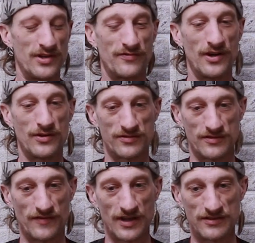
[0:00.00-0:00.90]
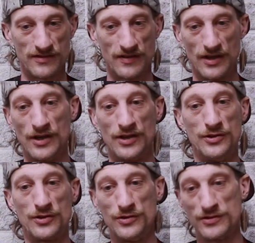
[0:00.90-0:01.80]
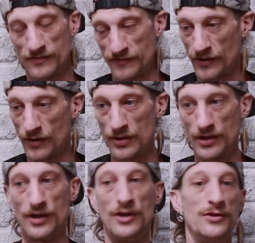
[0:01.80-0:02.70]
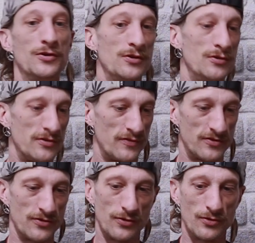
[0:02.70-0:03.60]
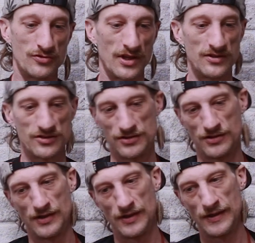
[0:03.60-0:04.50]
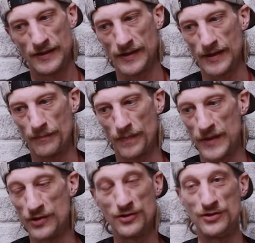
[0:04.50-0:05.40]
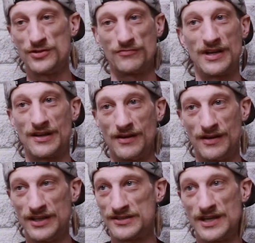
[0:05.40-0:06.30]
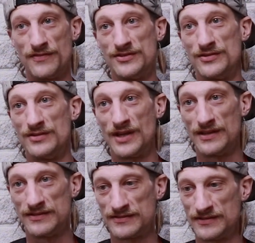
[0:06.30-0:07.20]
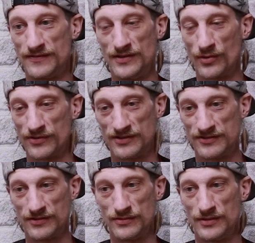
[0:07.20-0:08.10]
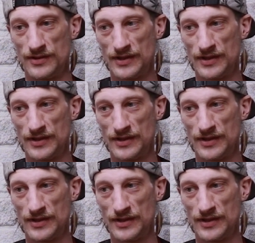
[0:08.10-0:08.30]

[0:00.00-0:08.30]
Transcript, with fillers: It's very cost-effective. You can use it for foliar, you can use it for soil drench. Um, you can use it regularly, literally every two days if you wanted to.